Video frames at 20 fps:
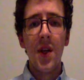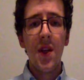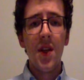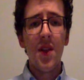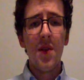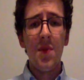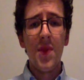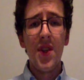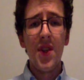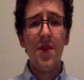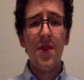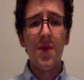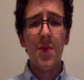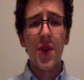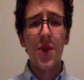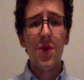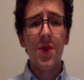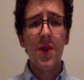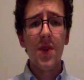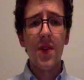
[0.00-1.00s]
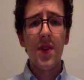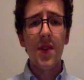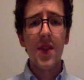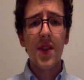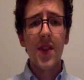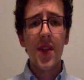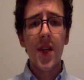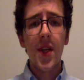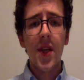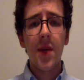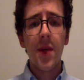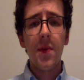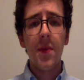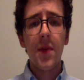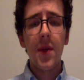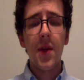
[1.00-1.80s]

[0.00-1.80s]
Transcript: The menu's mostly the same,